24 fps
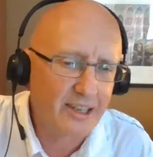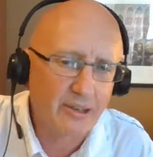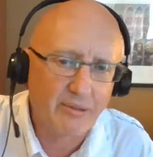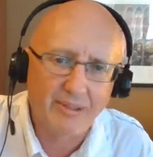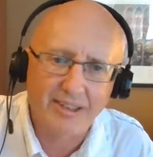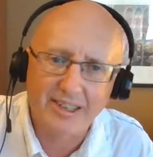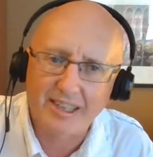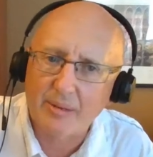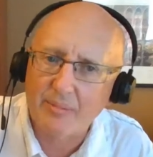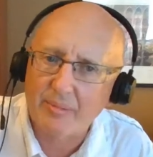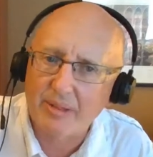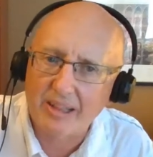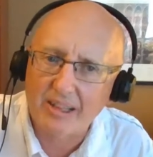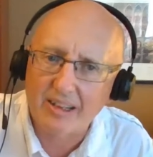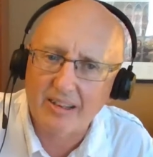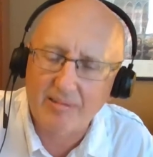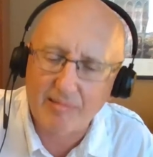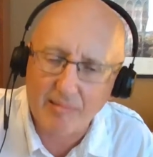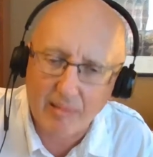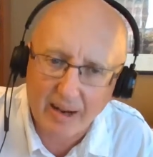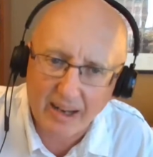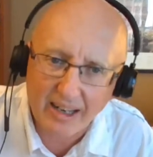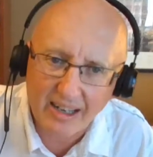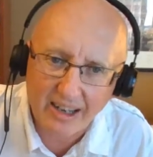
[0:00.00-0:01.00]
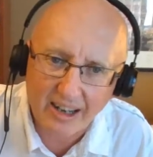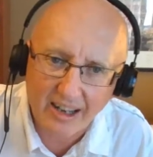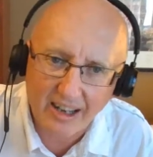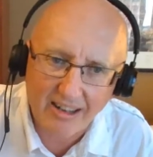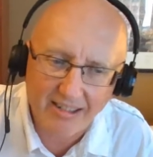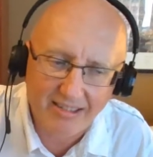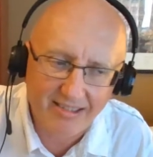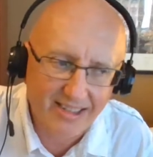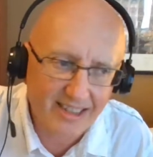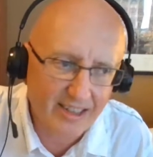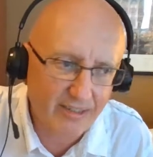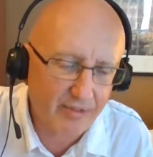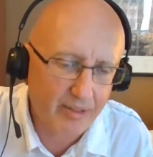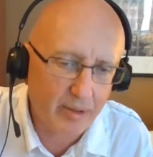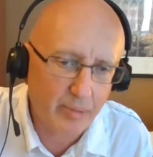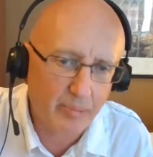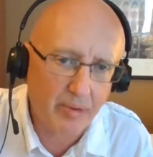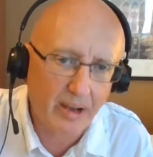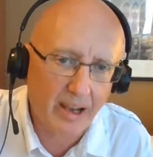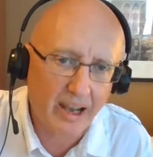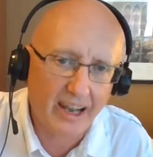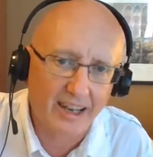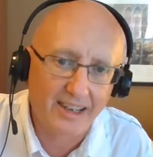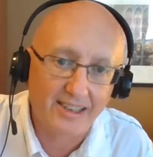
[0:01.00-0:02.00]
who were some of the great leaders of the
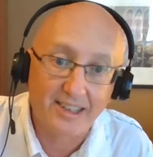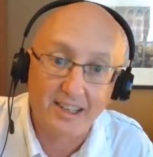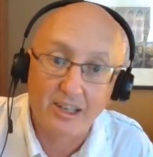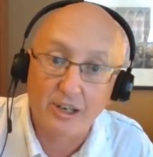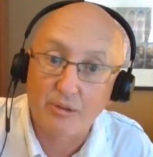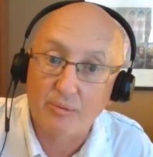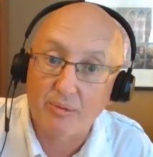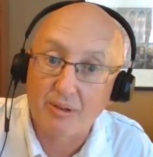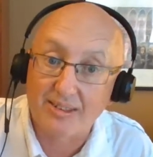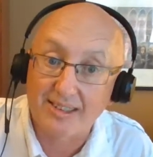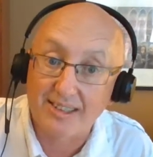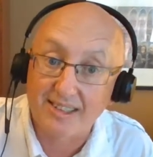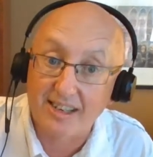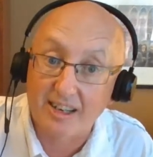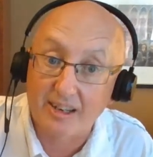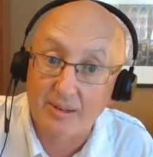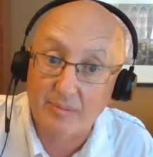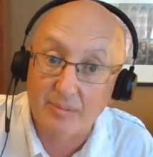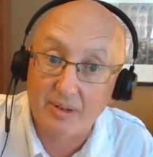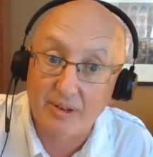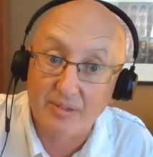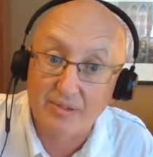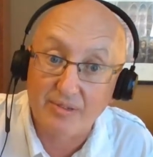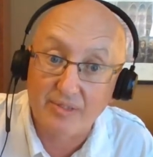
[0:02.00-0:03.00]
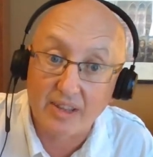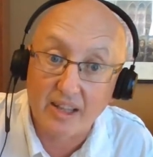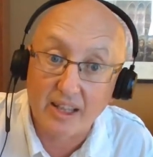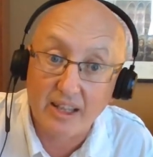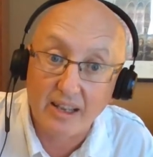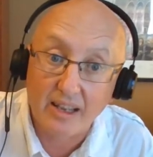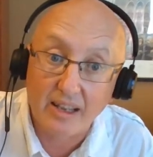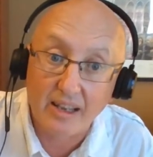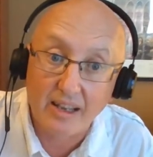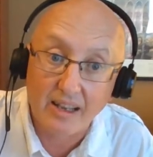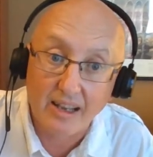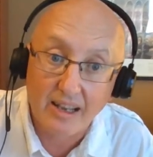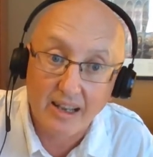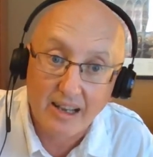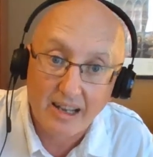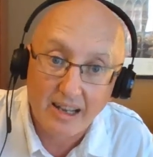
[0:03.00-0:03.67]
past, who were some of the